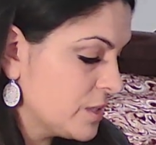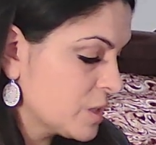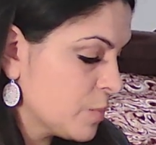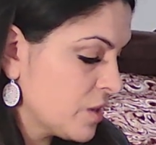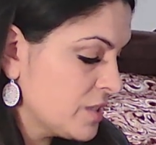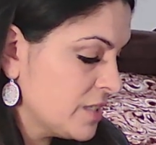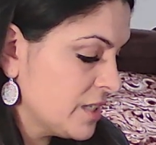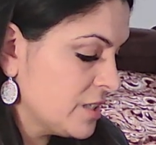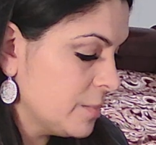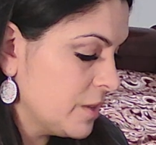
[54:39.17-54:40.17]
expressing a
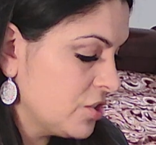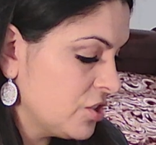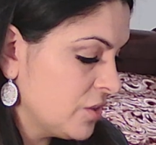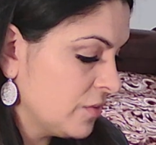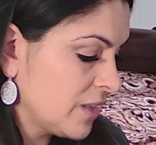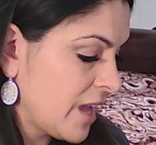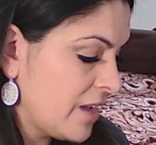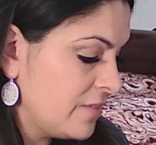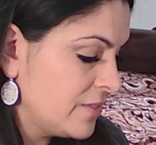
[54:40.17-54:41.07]
dimension of life